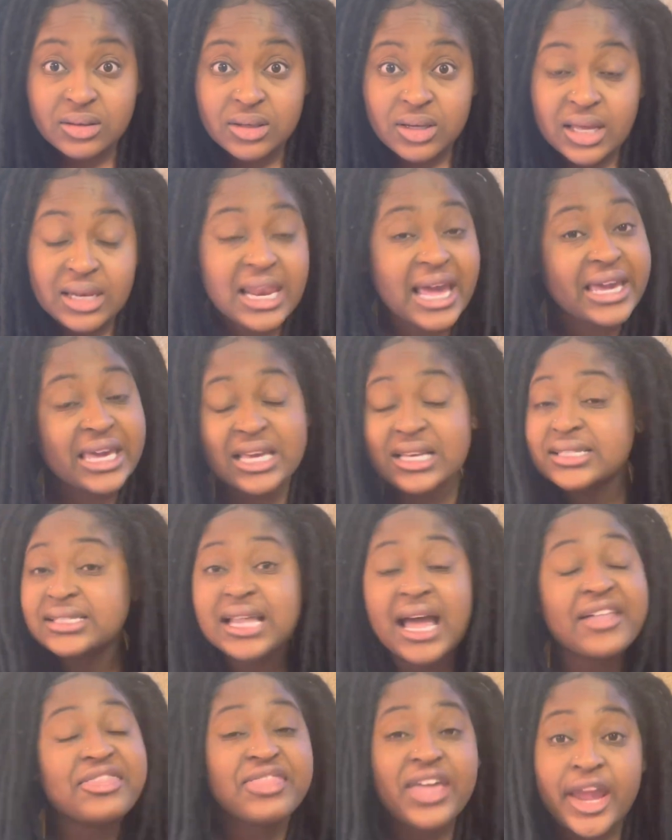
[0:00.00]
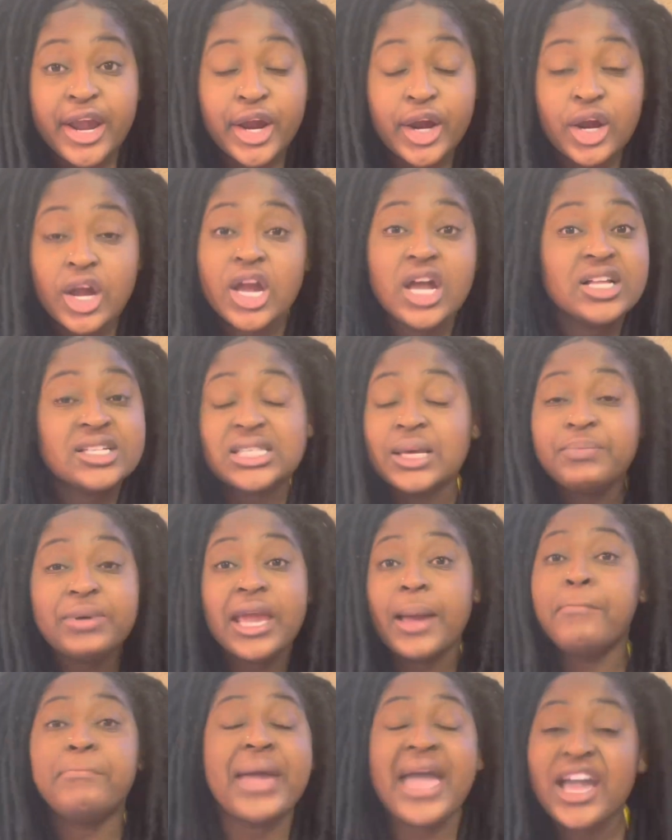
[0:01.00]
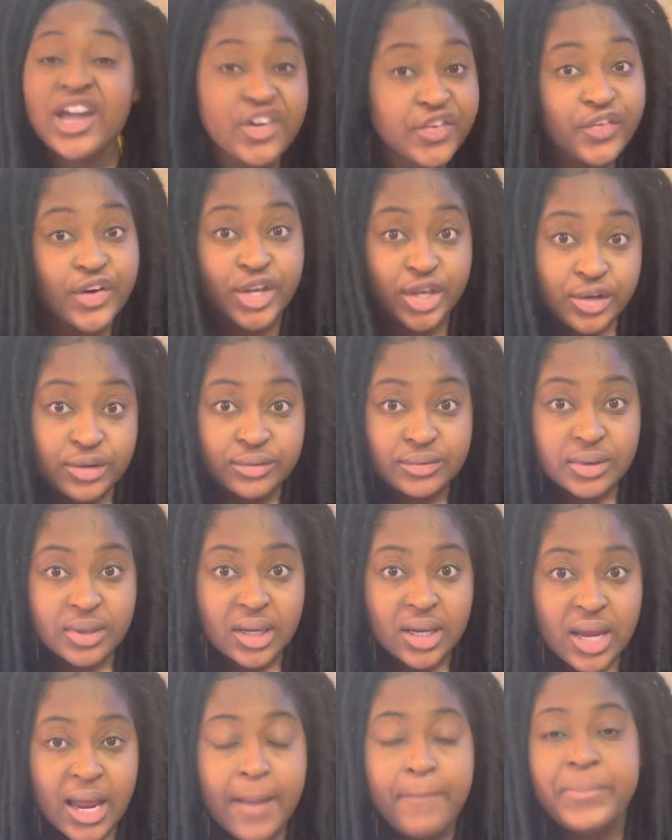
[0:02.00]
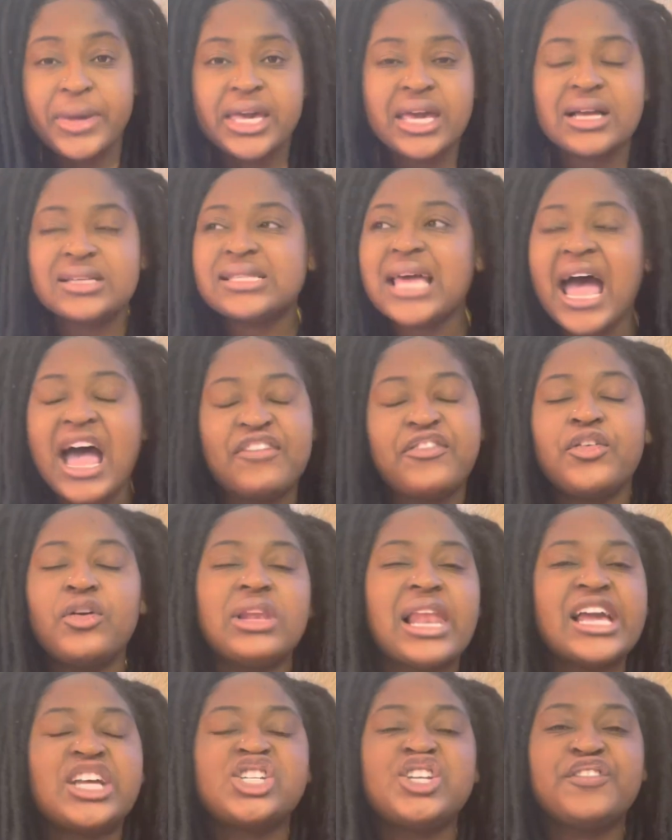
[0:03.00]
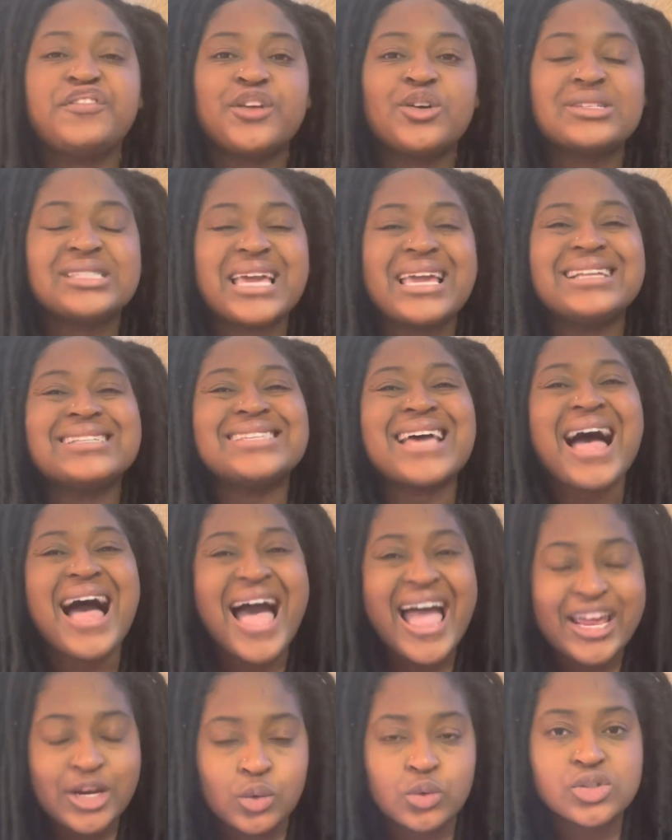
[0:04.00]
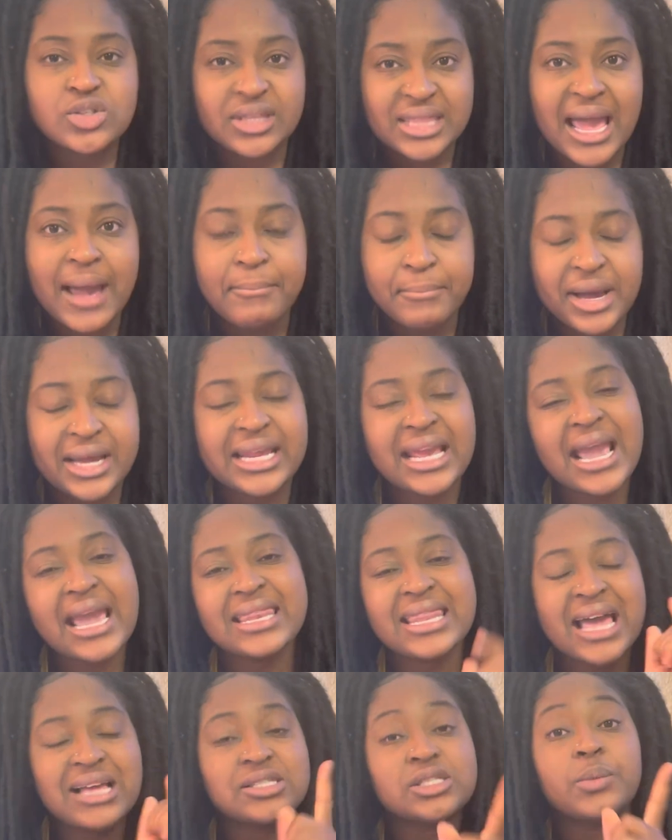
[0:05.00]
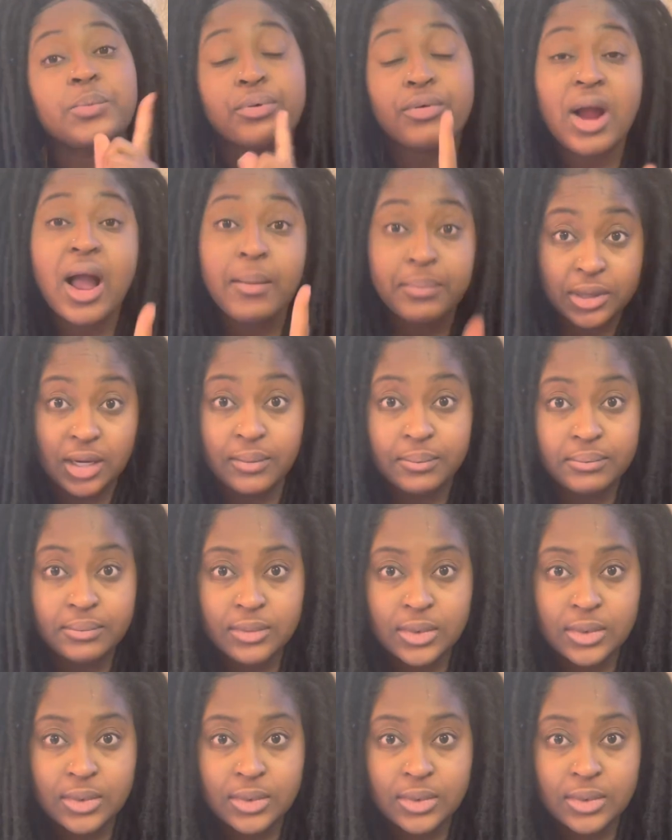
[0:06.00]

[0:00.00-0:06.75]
Like he's not there to be a bank for you. Because I feel like she feels entitled to that money, and that's a problem.